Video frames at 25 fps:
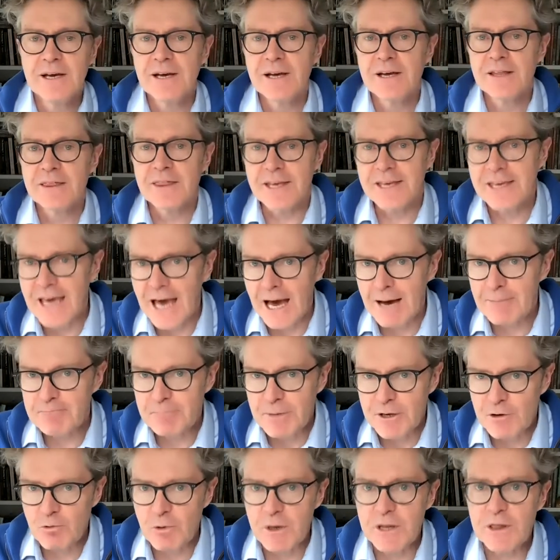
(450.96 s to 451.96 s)
The gap
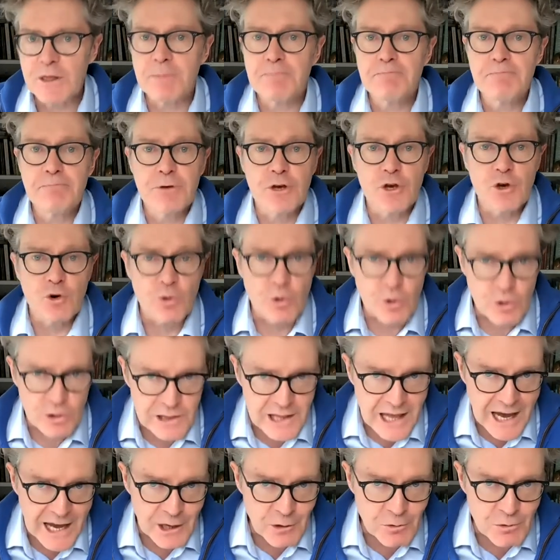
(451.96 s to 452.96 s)
between the pure
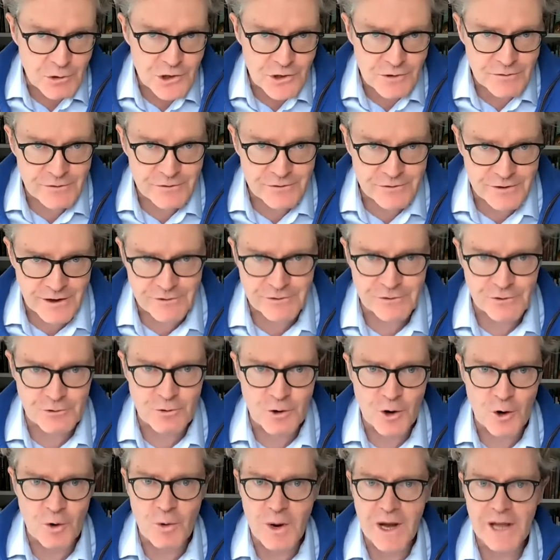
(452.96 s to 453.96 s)
language of
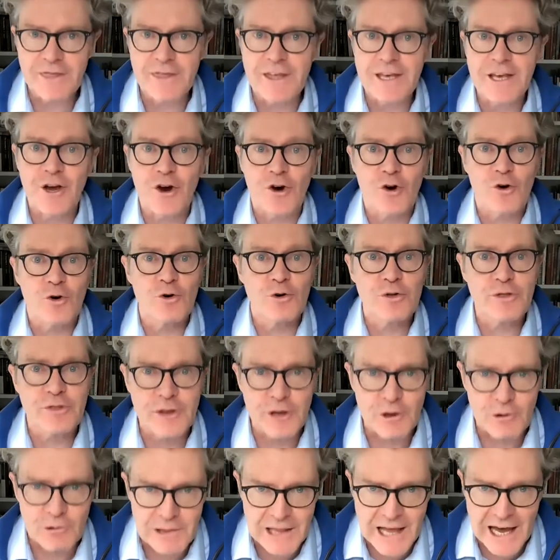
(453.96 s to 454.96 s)
Cicero and the
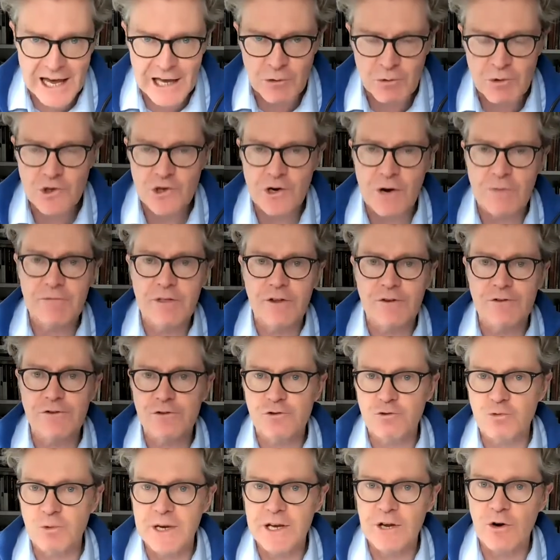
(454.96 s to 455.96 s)
earthier language of the
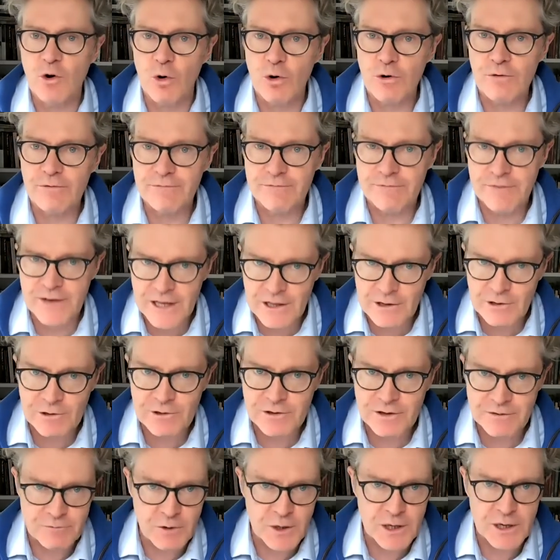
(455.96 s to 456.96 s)
street or field,
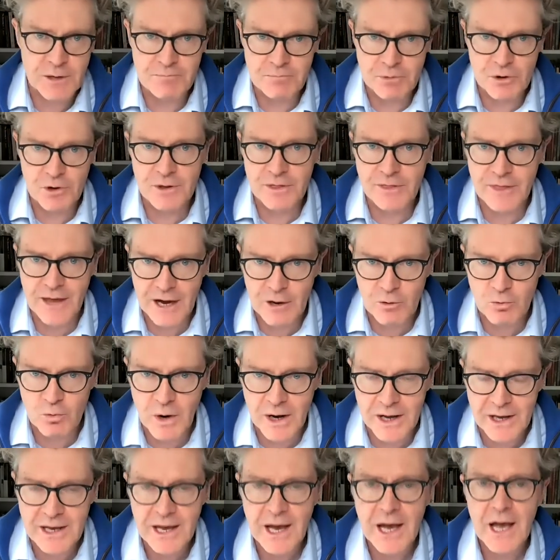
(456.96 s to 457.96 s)
if we can put it that
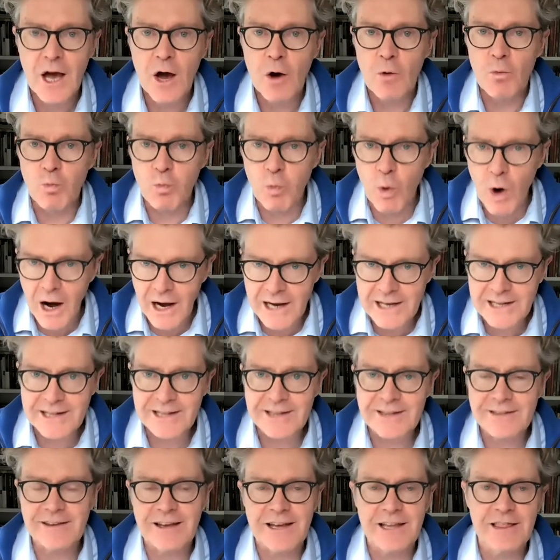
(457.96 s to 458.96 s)
way,
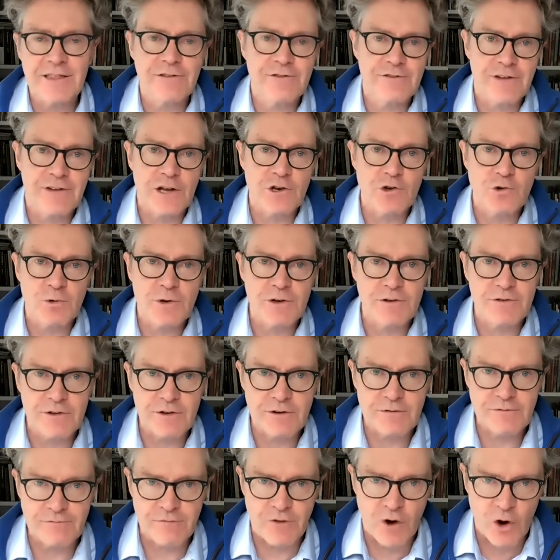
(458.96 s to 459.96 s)
widened in the centuries that
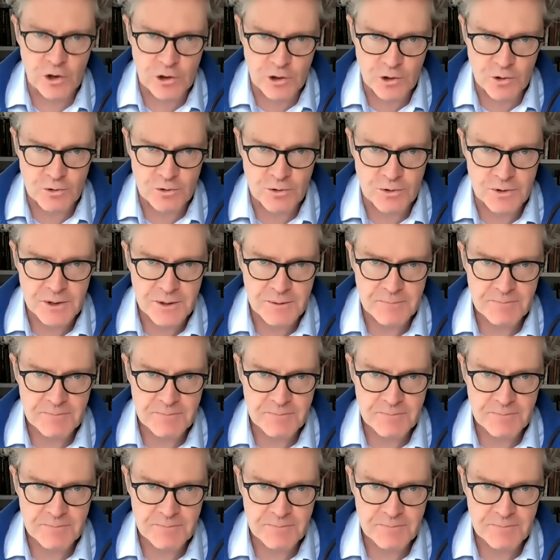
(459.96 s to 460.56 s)
followed.